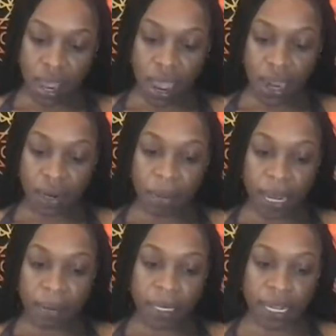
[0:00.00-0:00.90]
At the
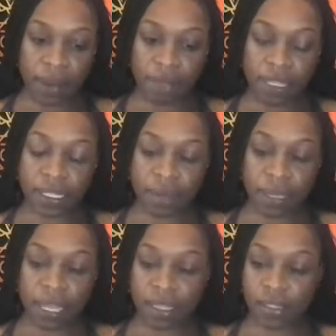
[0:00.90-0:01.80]
bottom of this that we
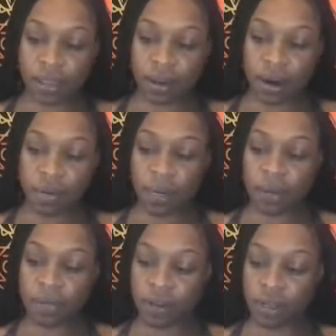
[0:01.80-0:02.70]
got the Sun card, but I'm
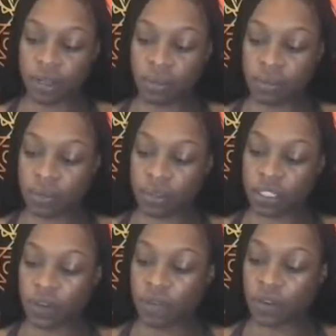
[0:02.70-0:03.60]
gonna
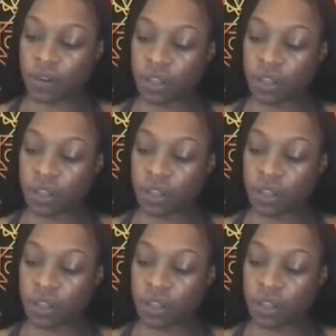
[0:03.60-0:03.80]
shuffle.